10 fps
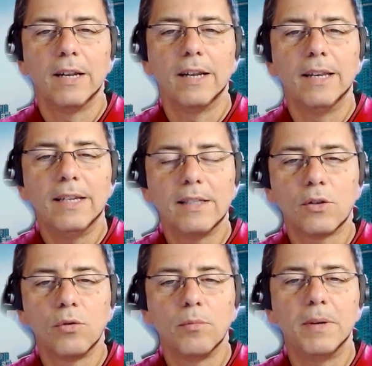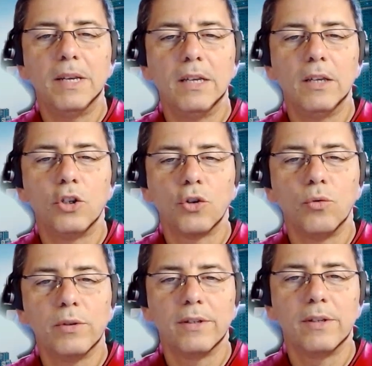needs to be
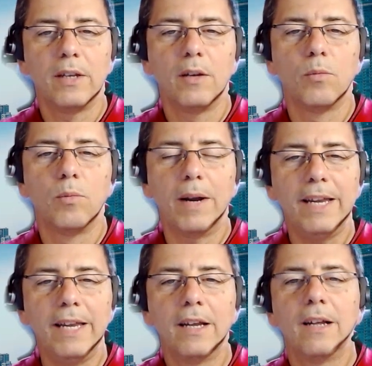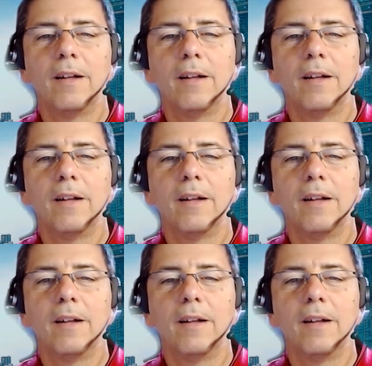chosen in a way